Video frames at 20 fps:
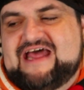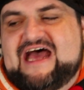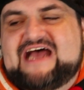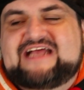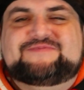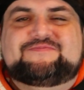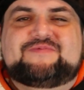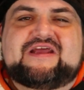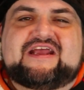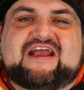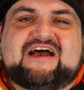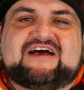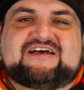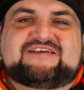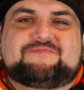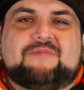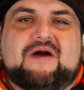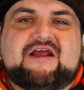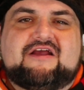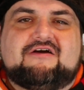That's
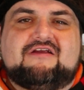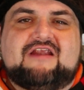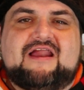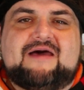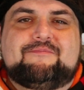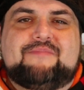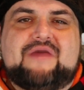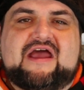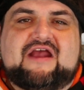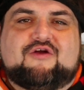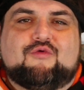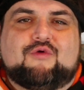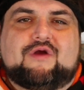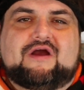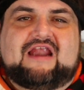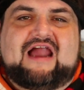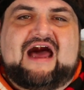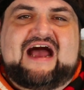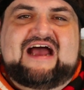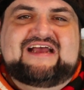because Michael Lembeck
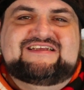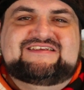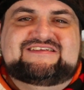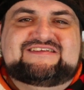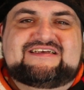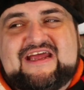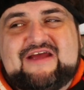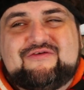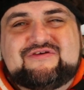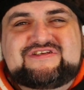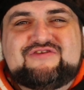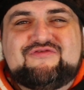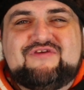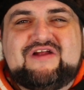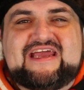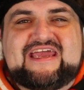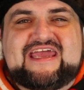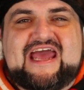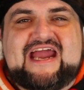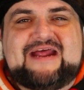realized he wasn't
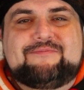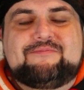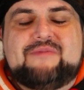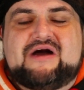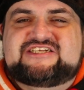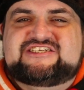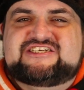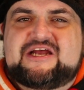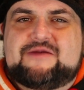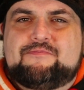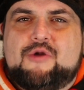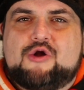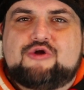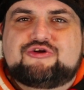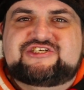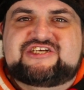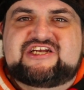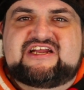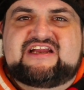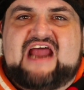really getting much
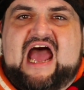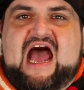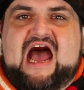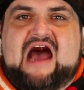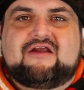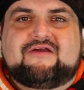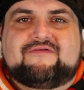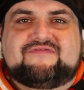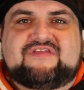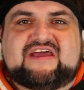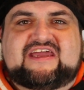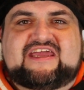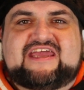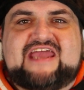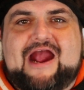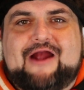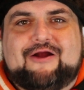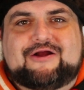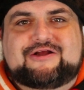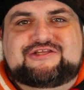emotion out of the
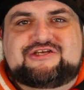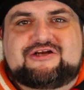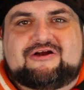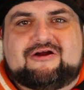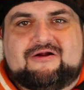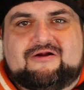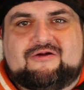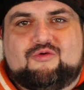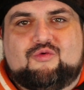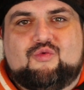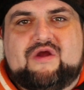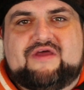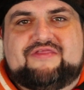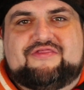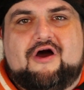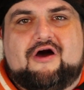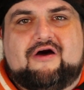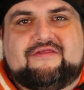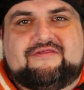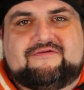character with
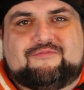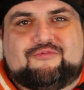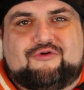all the